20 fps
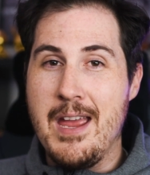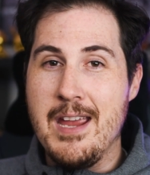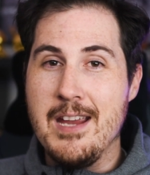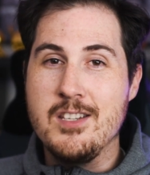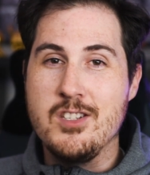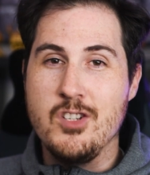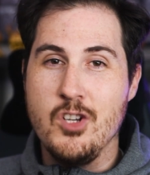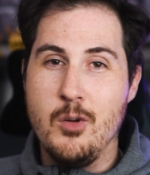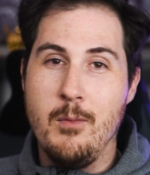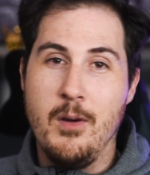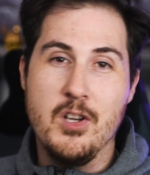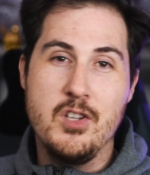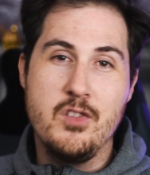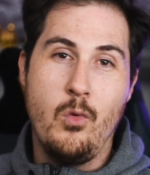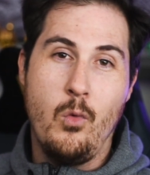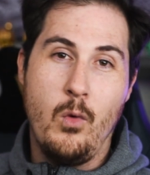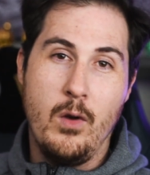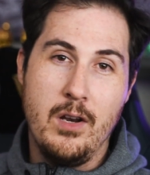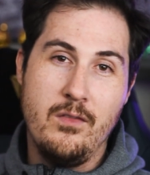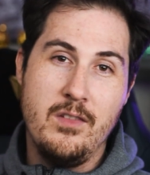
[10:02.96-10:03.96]
so much for
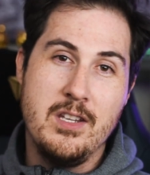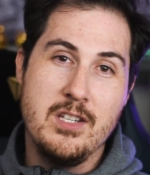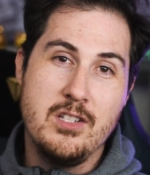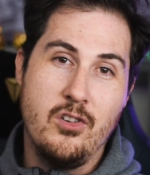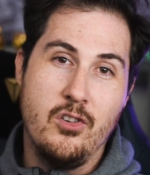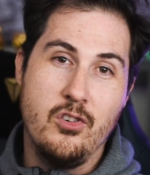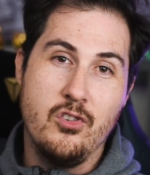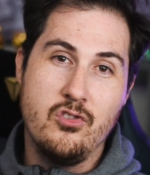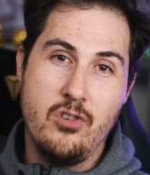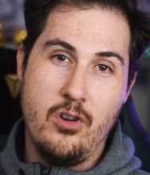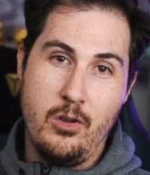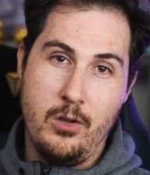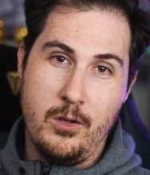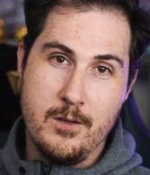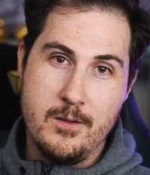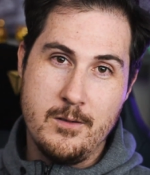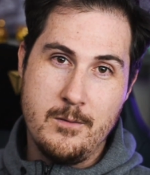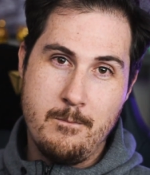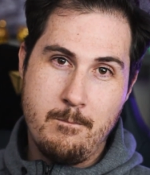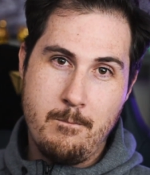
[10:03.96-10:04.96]
one of these
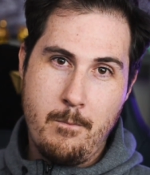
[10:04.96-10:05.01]
controllers.